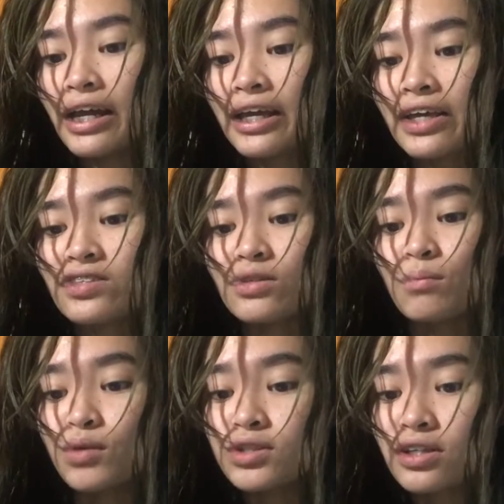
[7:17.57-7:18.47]
get some
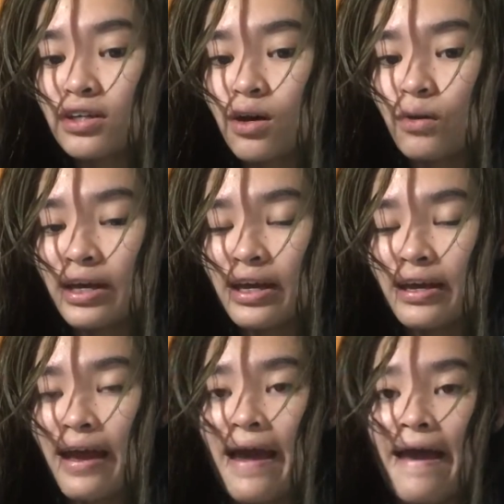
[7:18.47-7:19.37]
music going
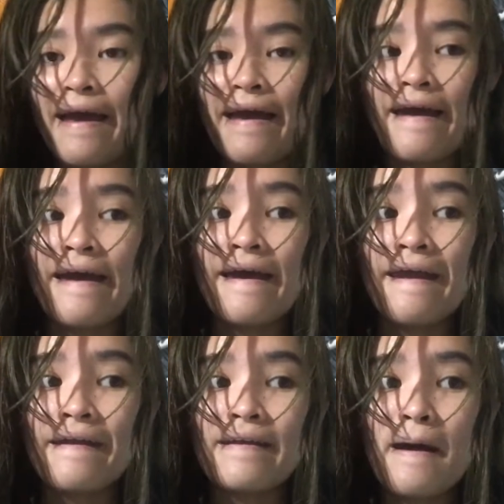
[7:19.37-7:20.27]

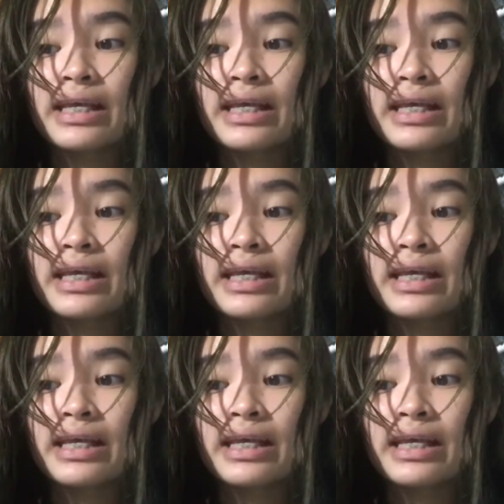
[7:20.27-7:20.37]
and